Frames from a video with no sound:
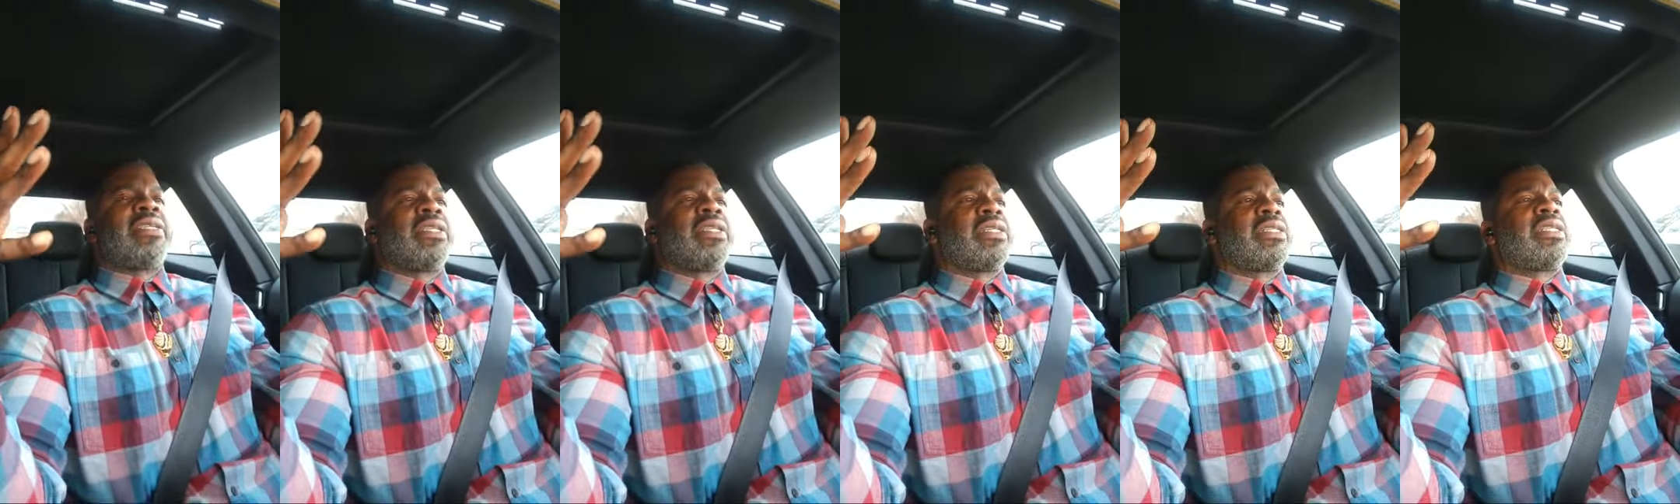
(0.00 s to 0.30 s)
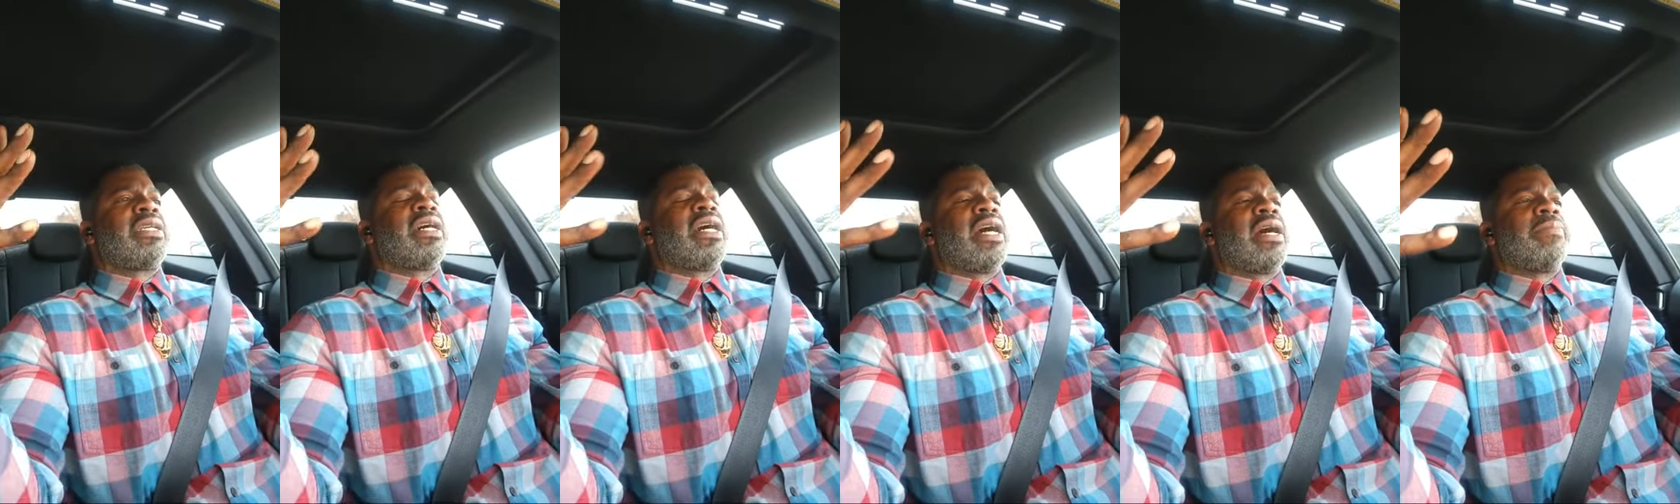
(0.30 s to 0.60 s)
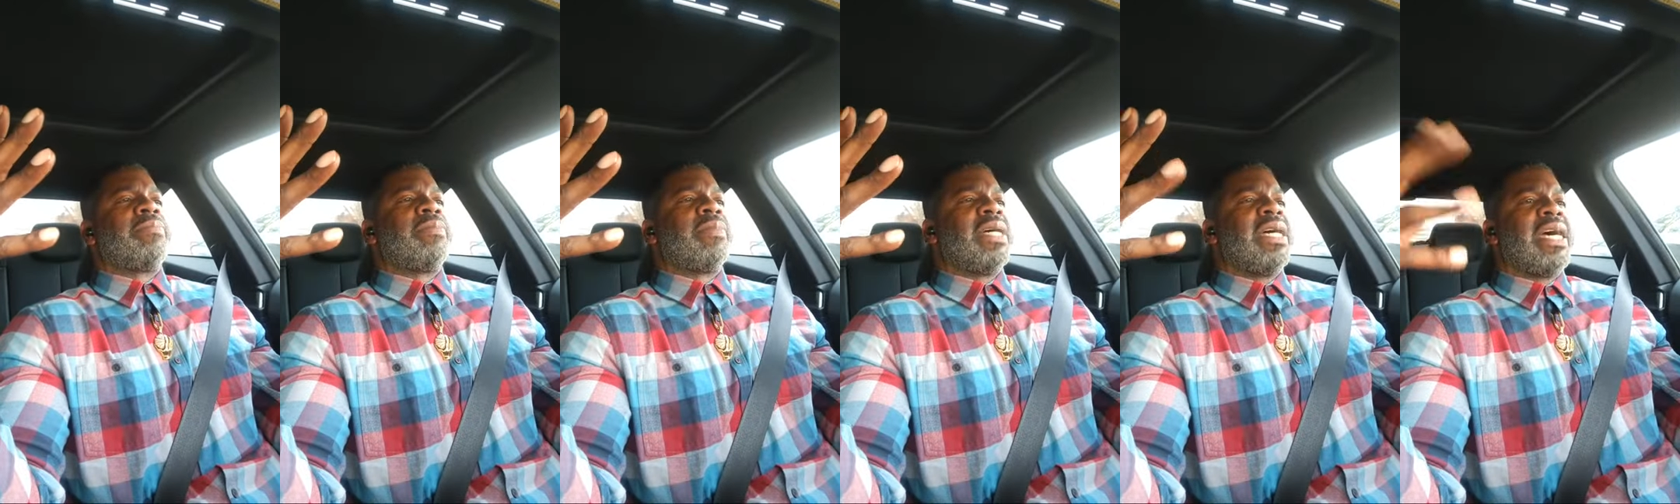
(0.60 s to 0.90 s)
the top
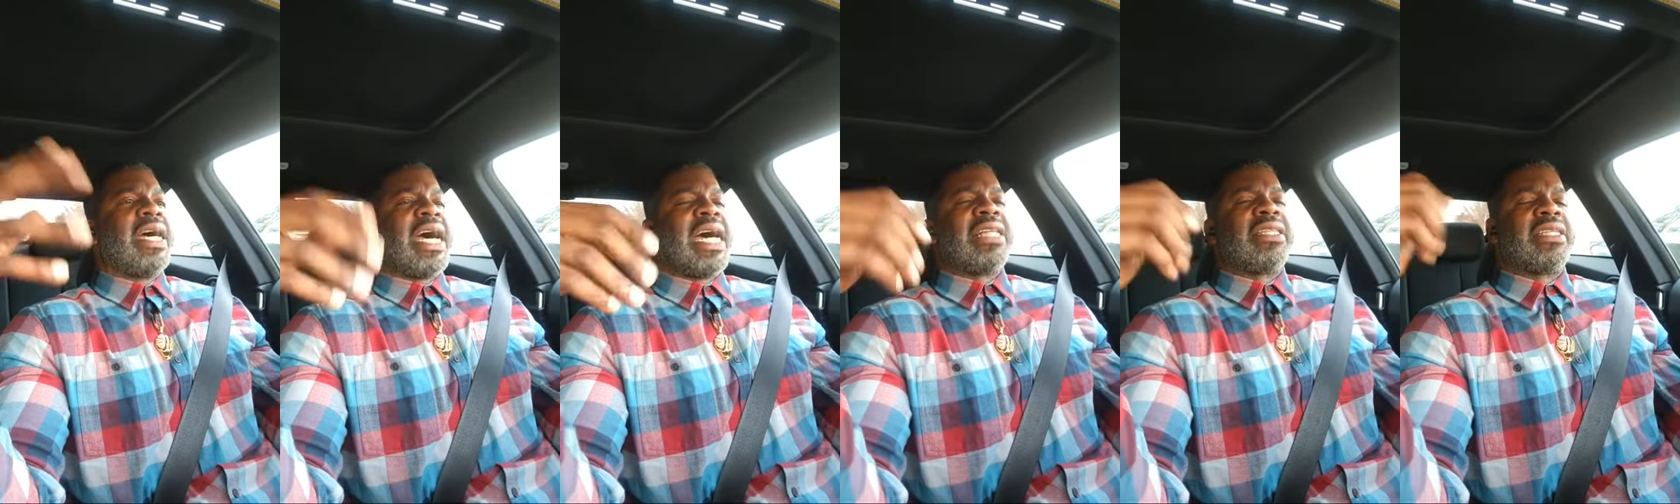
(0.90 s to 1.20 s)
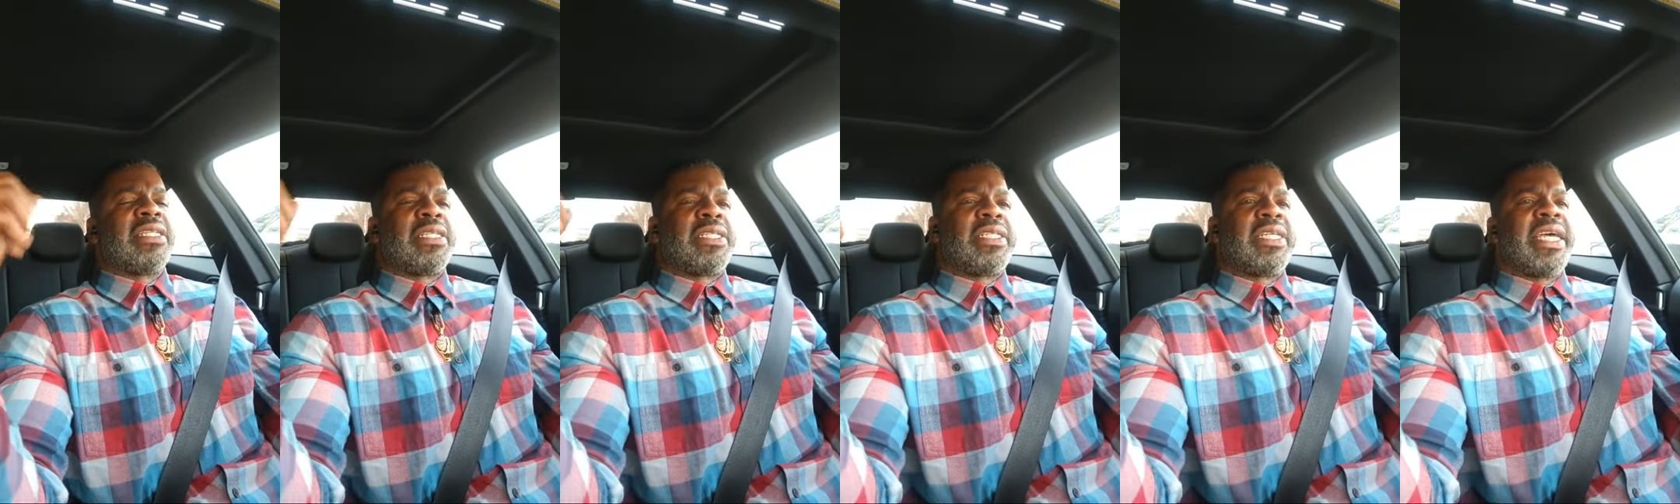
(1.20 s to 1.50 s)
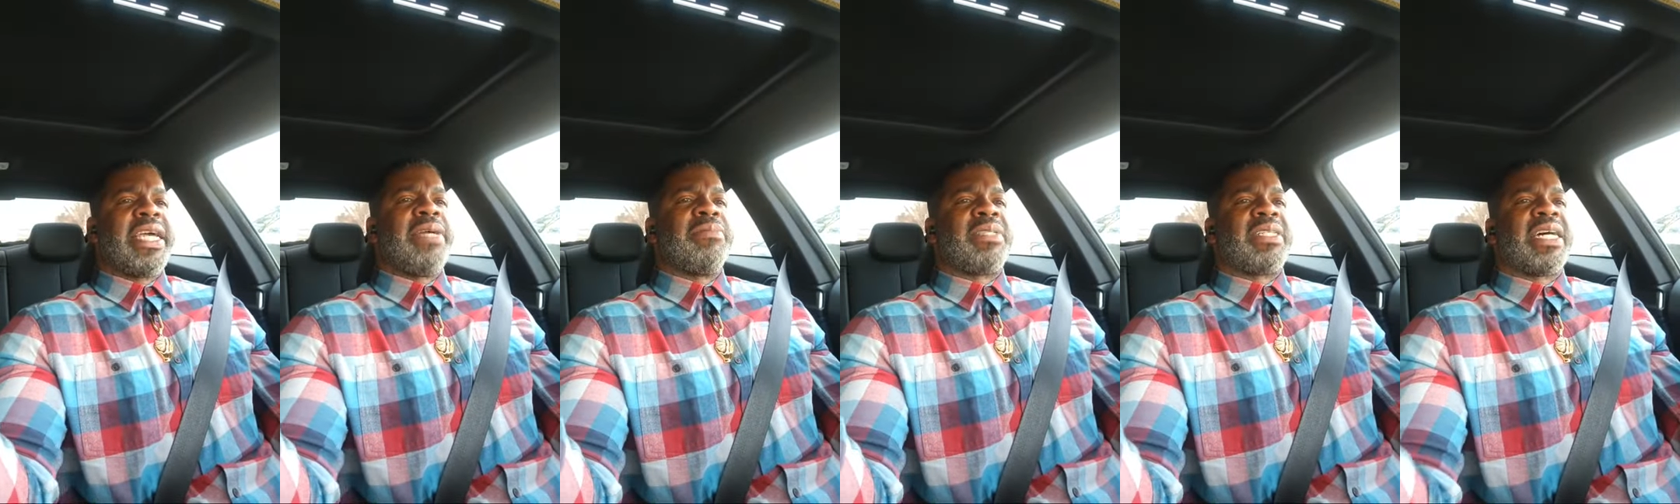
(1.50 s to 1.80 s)
at the
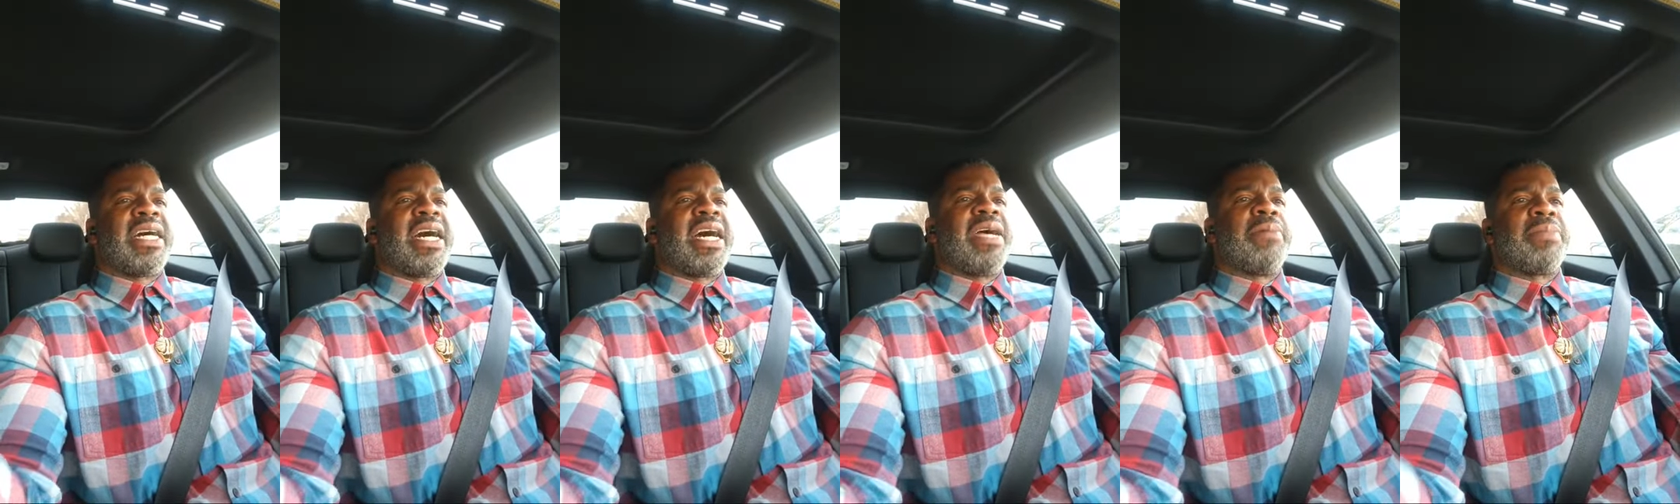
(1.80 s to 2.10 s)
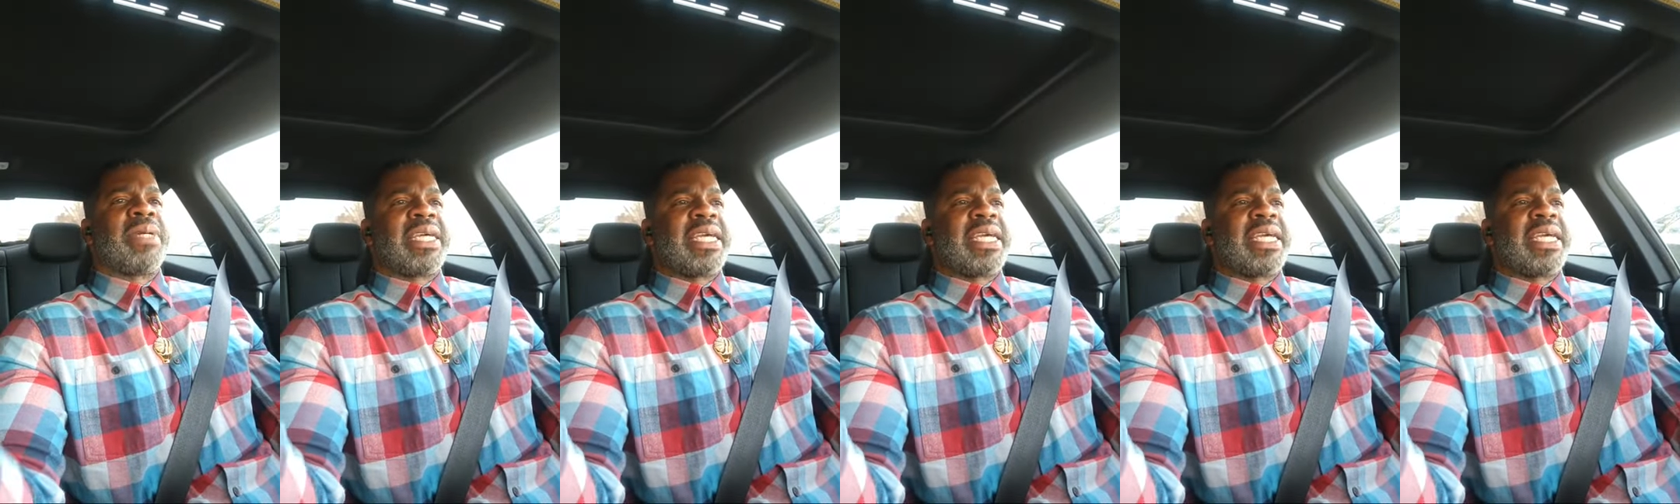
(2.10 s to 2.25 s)
same time,